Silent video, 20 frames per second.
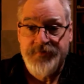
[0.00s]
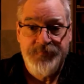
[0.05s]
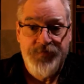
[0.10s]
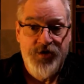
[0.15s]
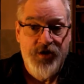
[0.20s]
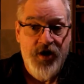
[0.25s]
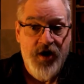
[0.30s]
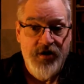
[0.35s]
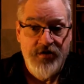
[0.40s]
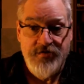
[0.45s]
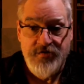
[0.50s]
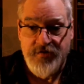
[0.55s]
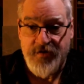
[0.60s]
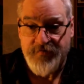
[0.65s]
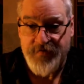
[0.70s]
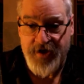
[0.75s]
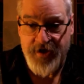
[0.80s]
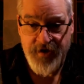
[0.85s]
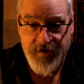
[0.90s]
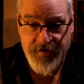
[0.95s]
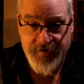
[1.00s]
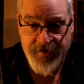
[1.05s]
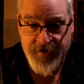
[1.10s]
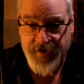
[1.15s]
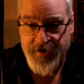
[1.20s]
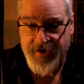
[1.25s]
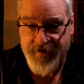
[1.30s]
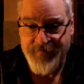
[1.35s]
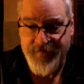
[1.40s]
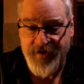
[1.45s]
thoughts, healing,
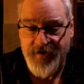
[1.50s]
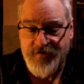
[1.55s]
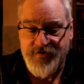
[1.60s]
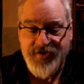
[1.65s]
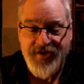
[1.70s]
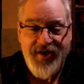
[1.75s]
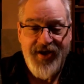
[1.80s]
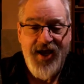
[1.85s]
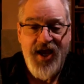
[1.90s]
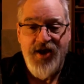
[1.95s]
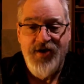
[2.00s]
and everything else to